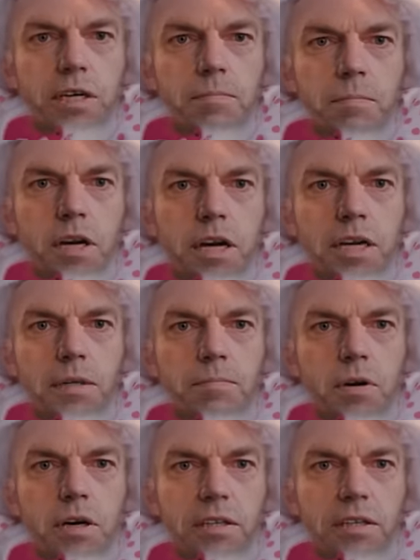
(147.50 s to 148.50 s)
at my
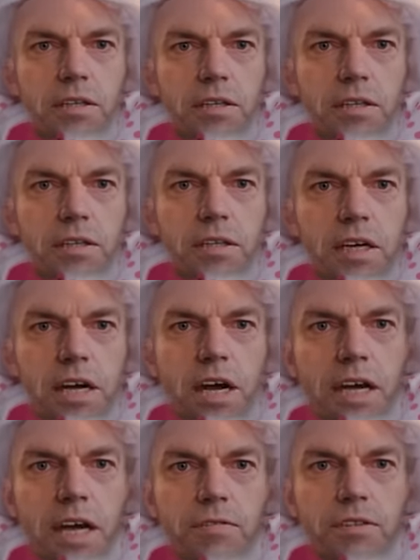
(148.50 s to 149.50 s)
body.
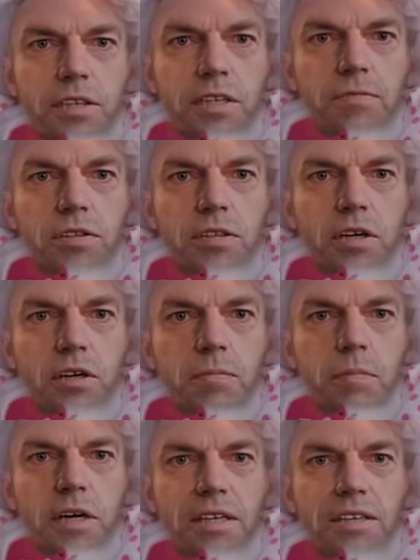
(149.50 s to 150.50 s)
I haven't even
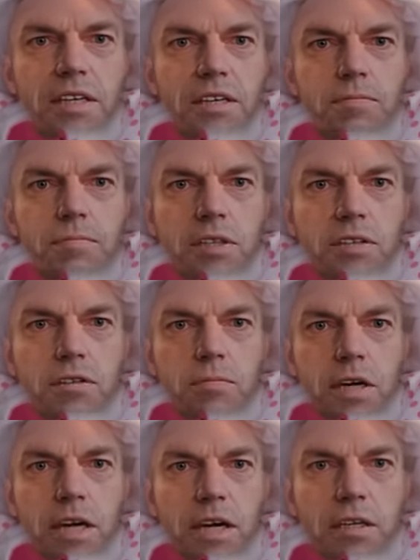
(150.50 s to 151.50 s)
got my 10-meter
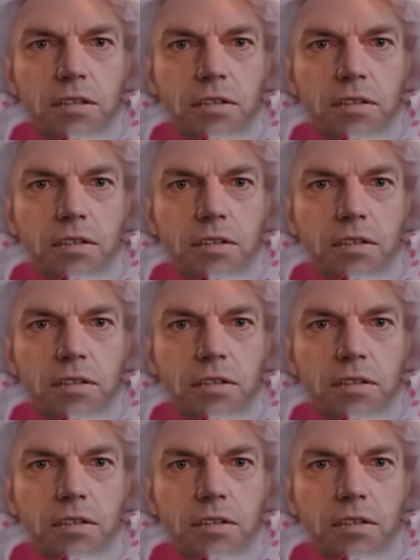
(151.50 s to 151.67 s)
bag.